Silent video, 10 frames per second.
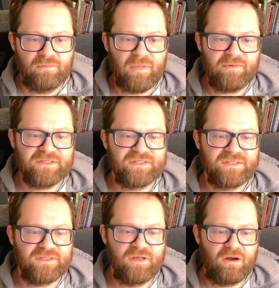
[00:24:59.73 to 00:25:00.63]

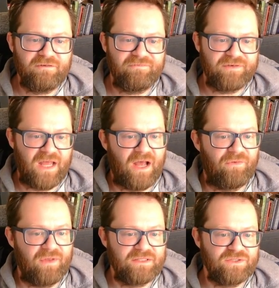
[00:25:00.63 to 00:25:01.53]
it's snarf
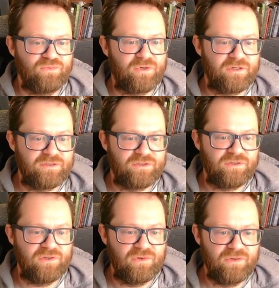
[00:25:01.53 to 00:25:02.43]
down. That's a word
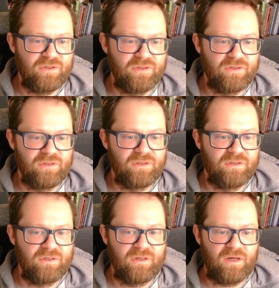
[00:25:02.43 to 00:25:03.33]
too.
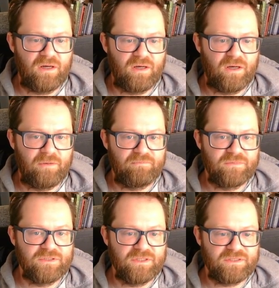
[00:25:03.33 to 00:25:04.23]

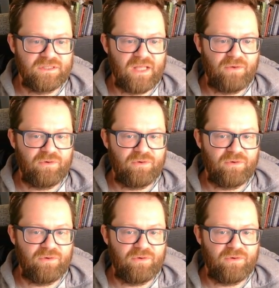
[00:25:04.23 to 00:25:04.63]
Because then that